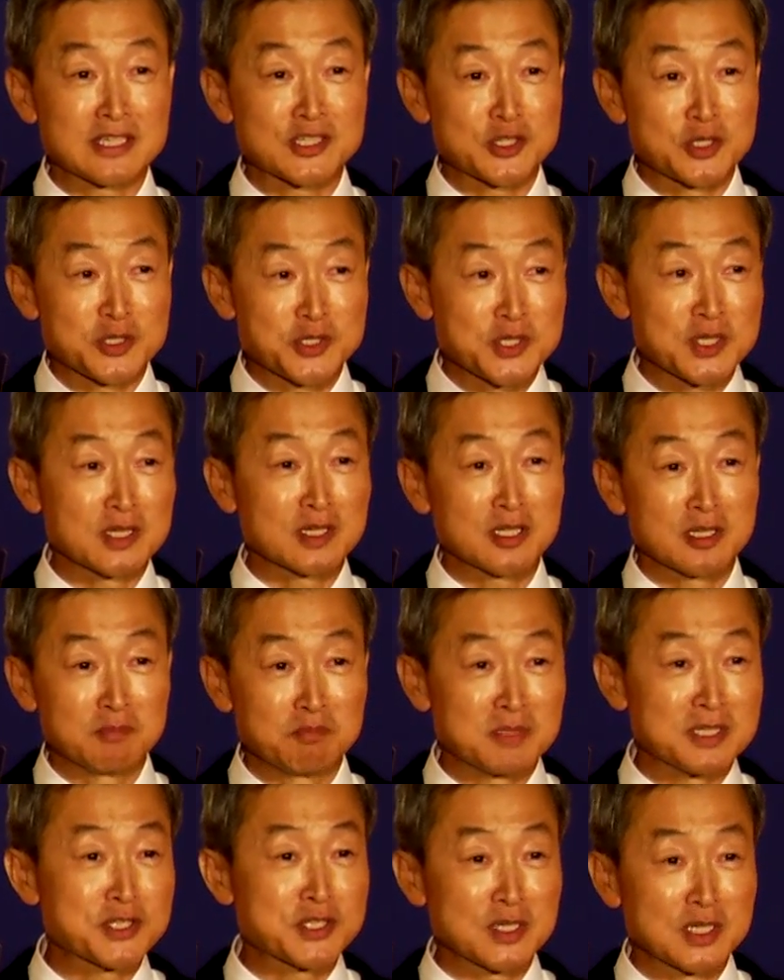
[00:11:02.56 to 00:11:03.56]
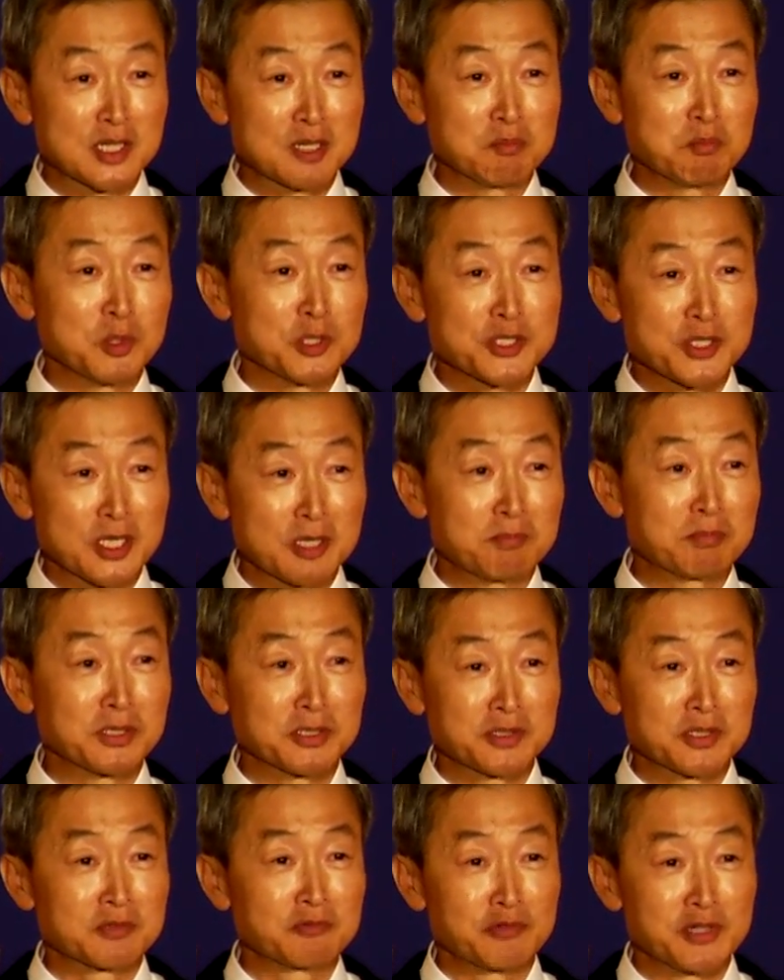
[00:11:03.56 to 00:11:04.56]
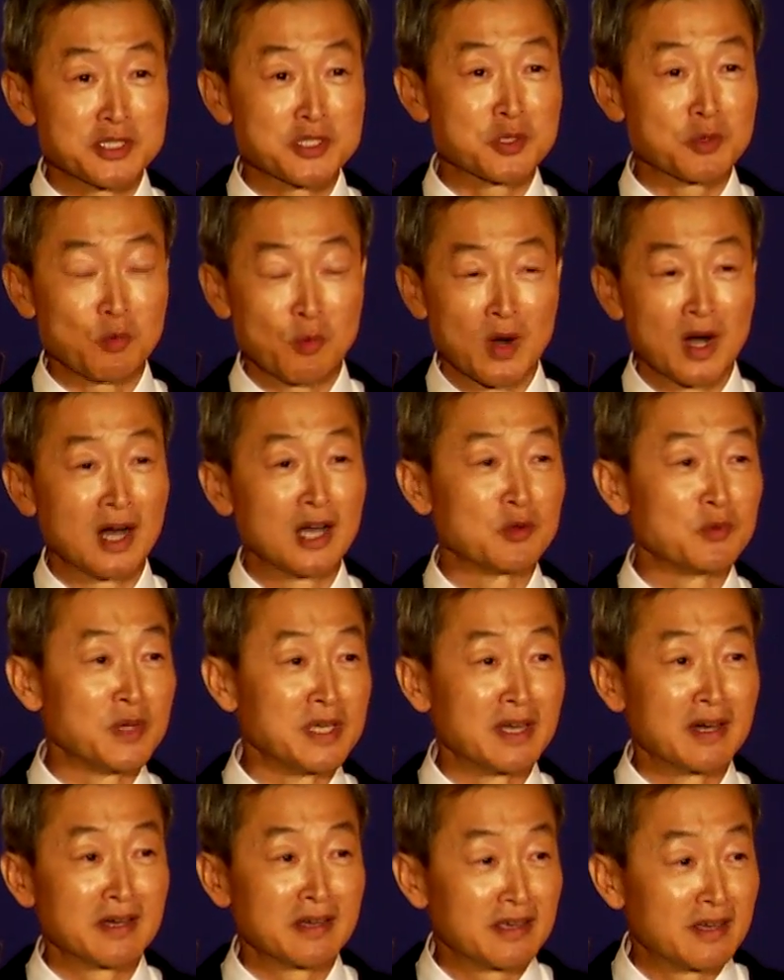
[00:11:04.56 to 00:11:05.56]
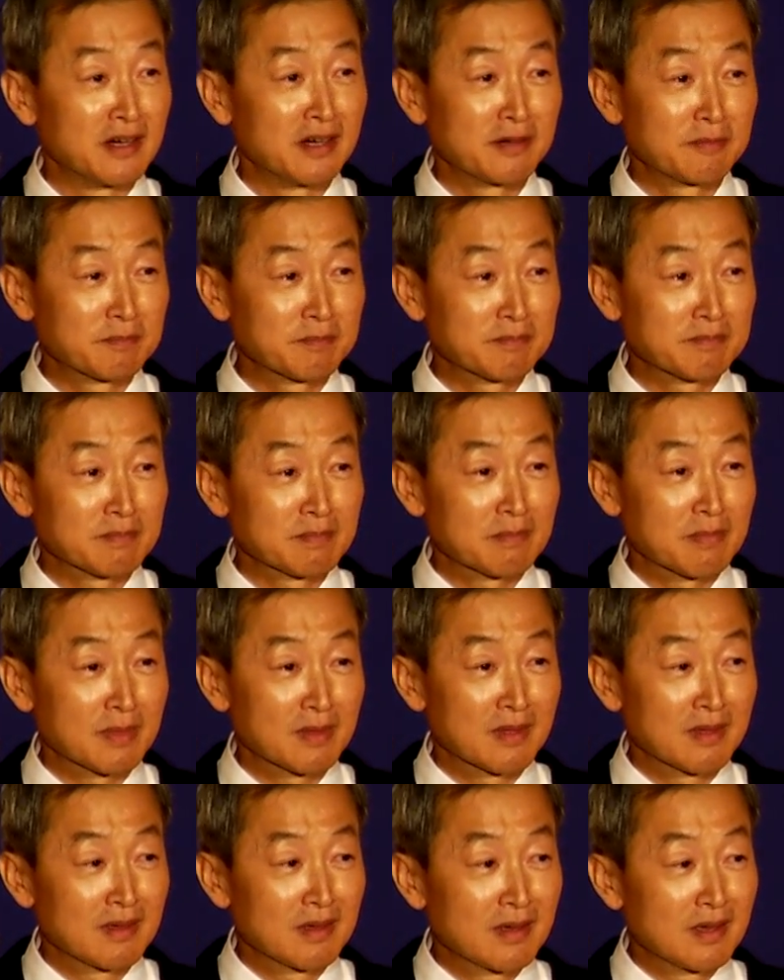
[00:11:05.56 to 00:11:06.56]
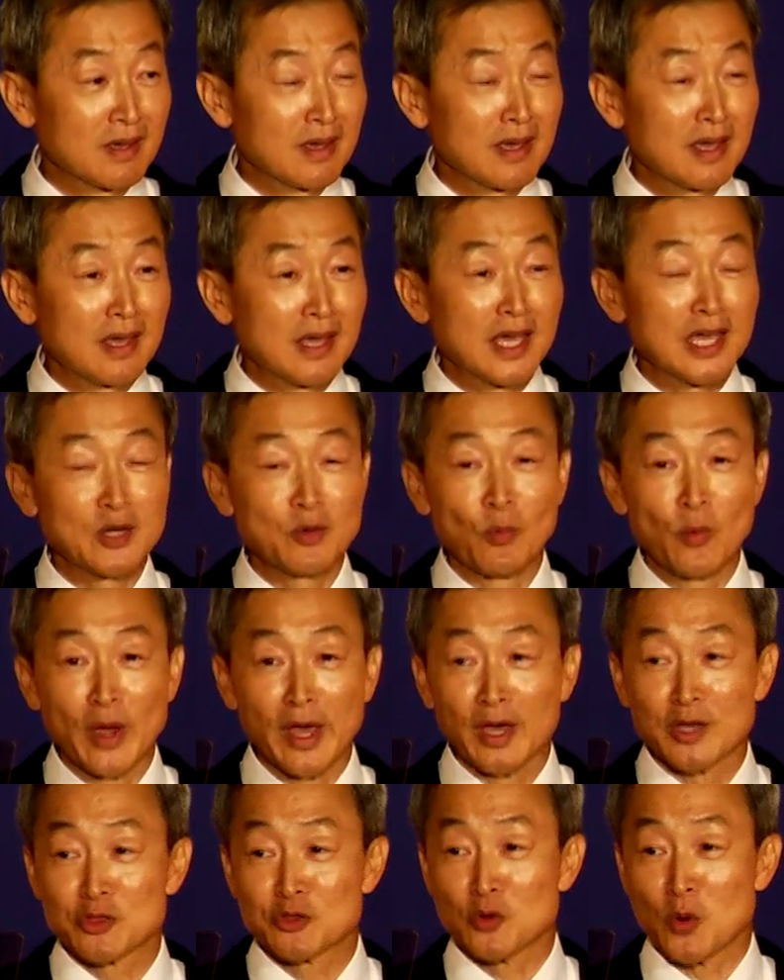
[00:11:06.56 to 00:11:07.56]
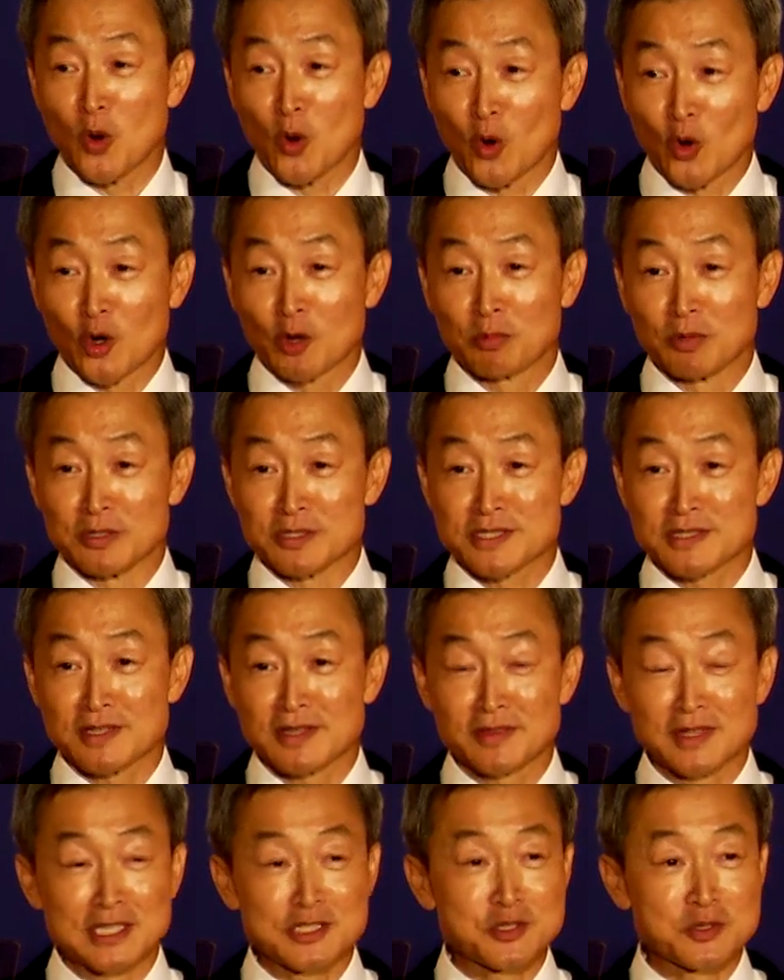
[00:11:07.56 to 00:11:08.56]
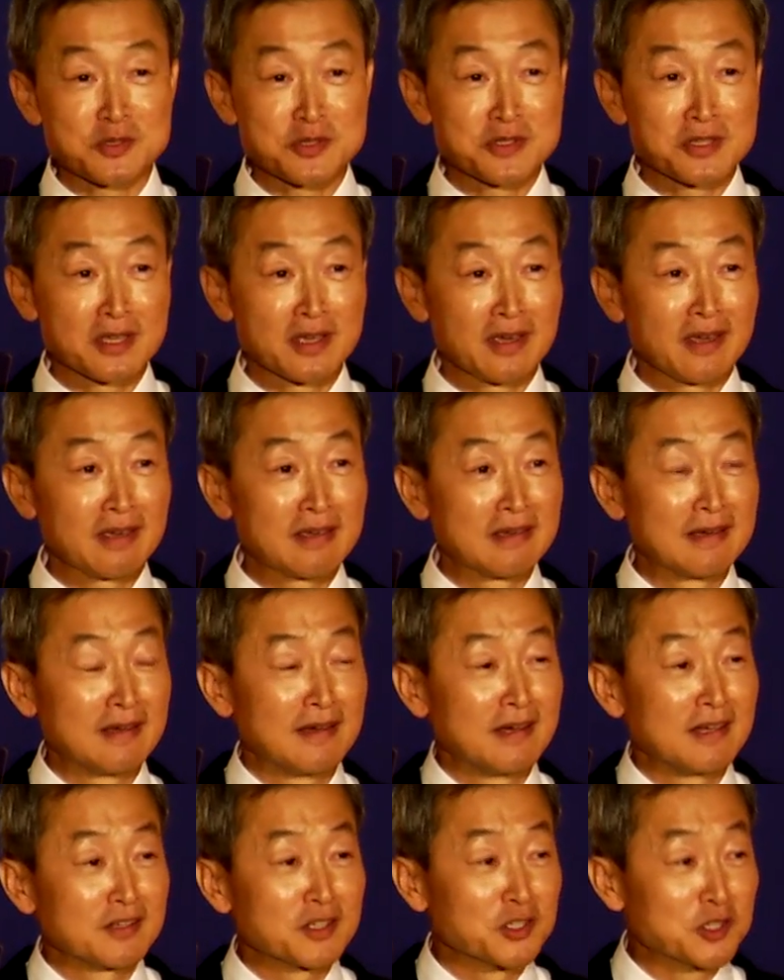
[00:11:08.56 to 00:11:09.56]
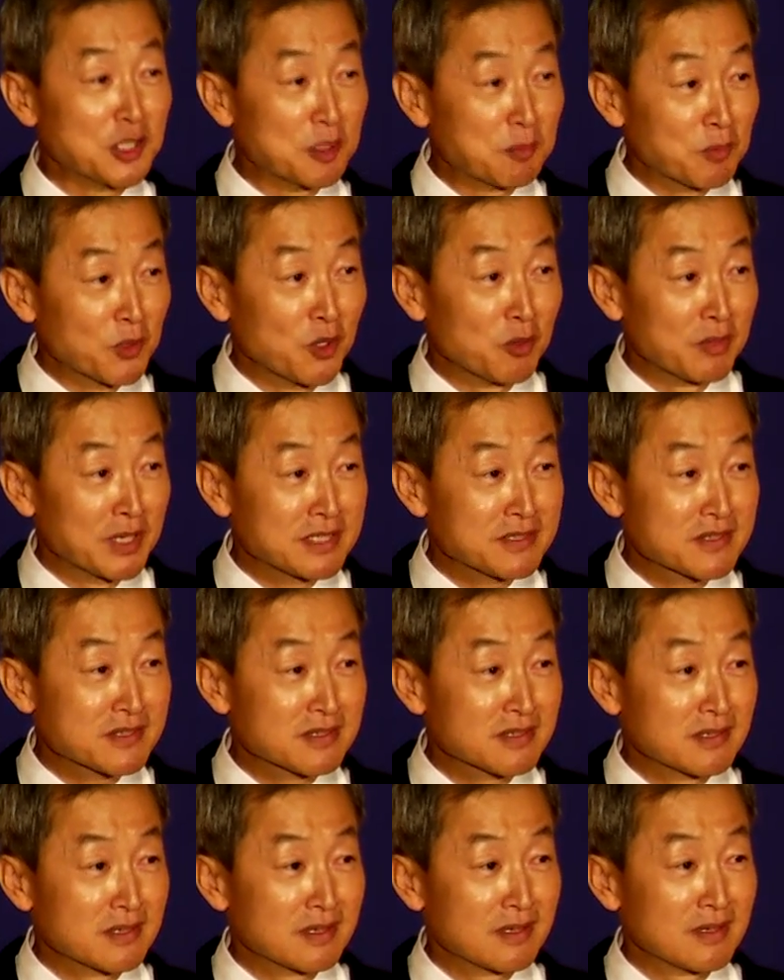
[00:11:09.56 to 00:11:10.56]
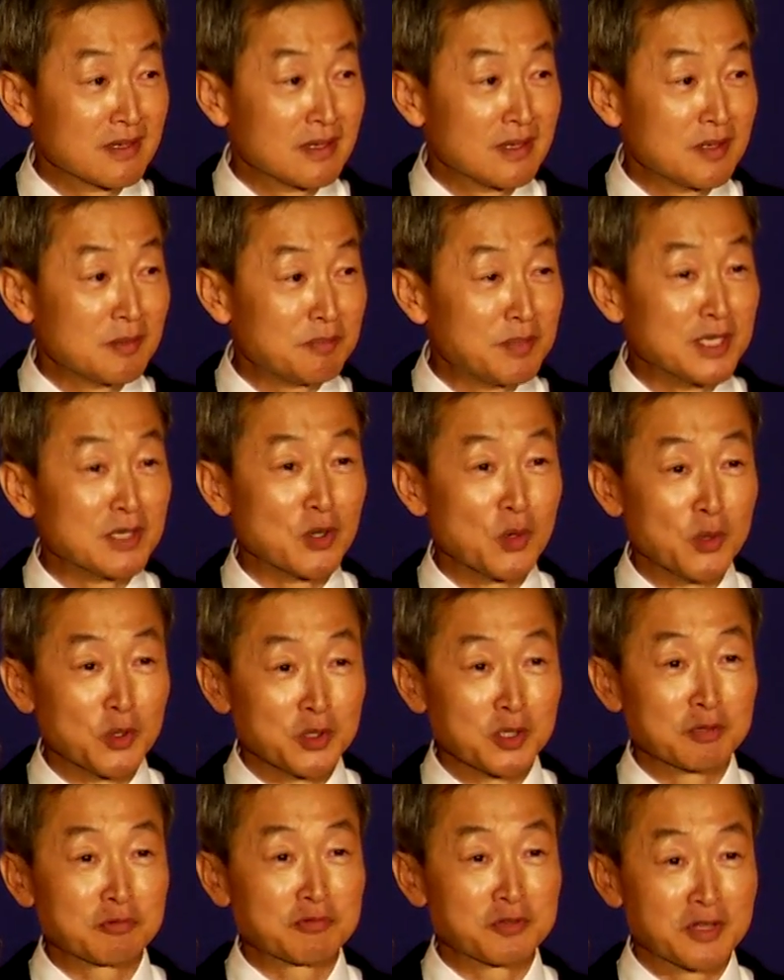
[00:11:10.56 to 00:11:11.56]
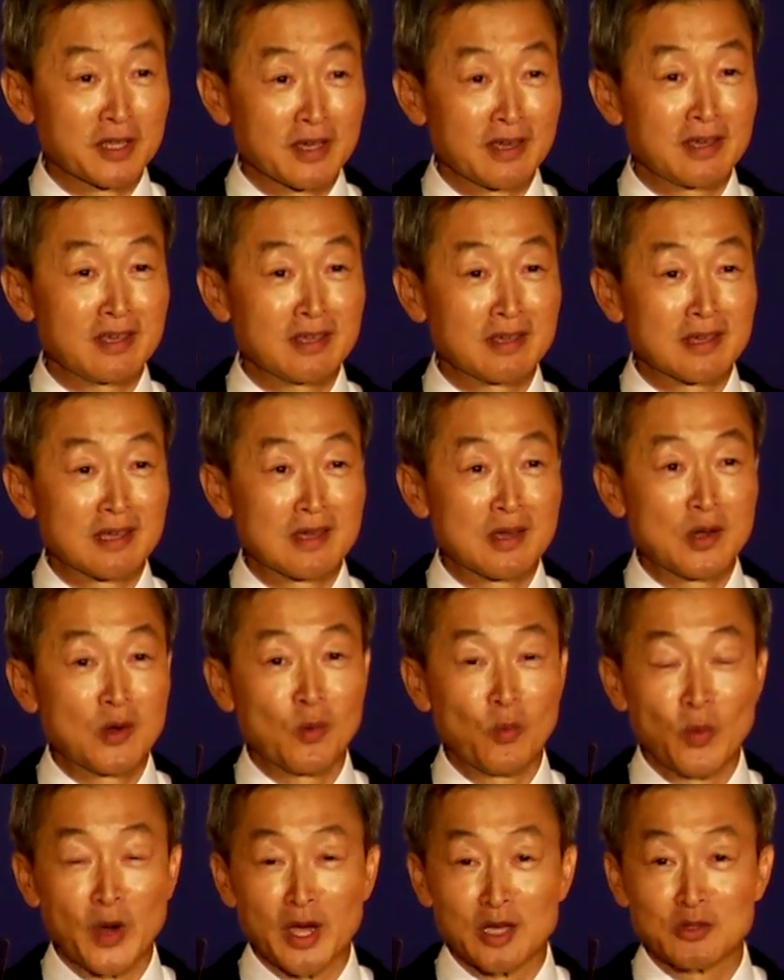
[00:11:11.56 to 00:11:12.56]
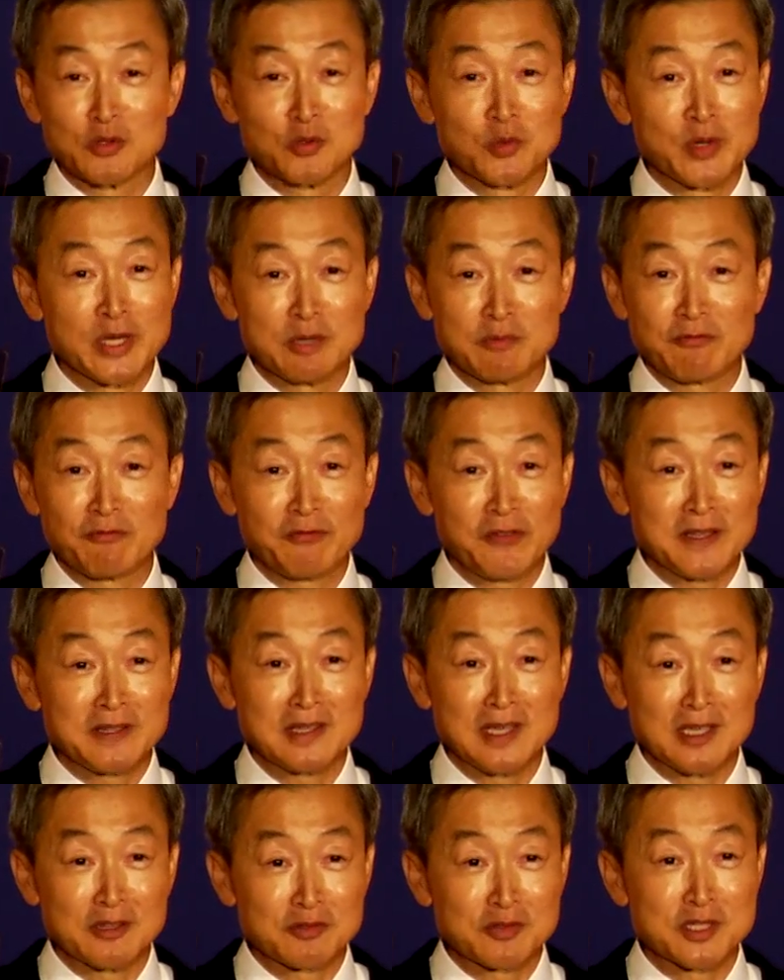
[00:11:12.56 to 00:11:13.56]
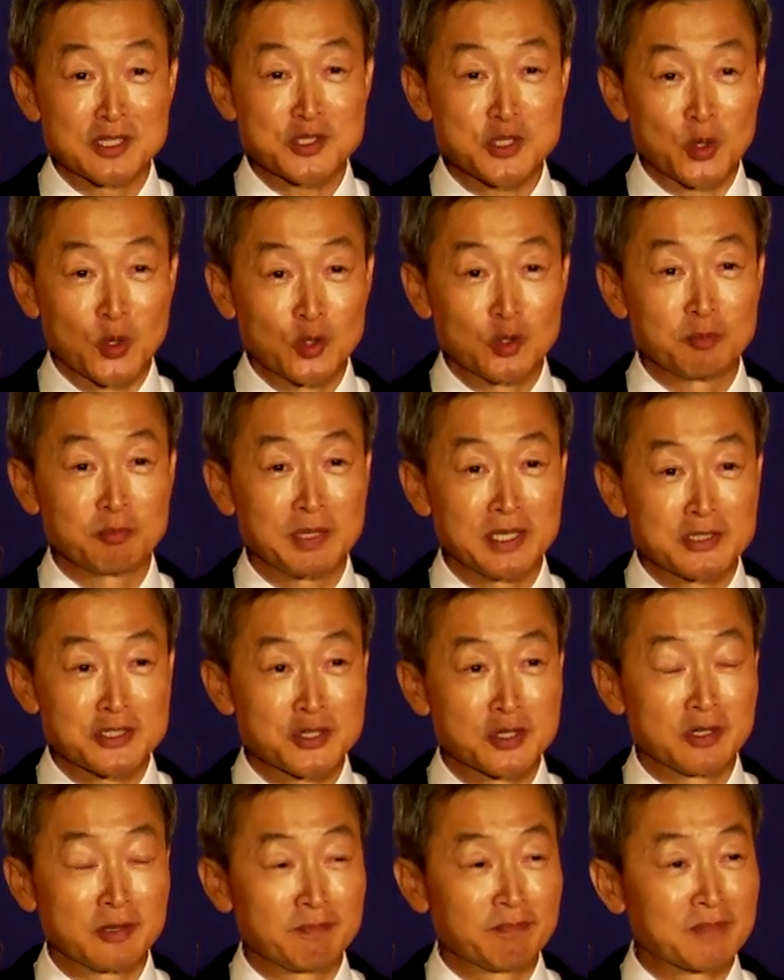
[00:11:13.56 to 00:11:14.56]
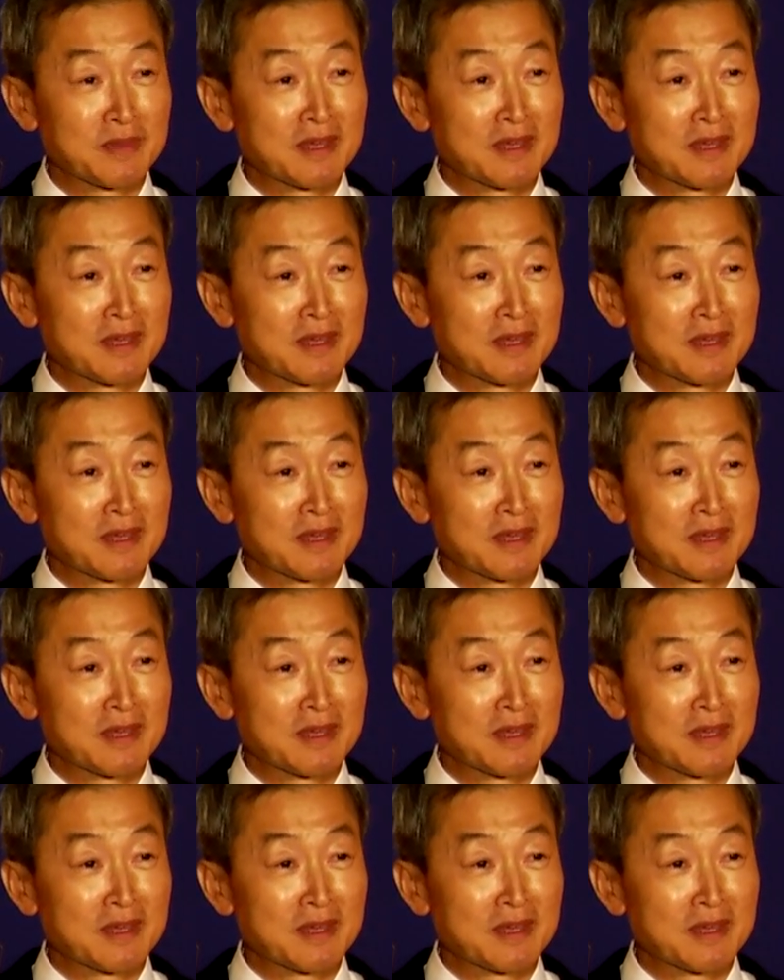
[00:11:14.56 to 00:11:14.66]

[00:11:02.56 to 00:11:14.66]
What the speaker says: is the single most important reason why we are here. And where do all of us, that's to say, the diplomats being honored today, where do we fit into this whole picture?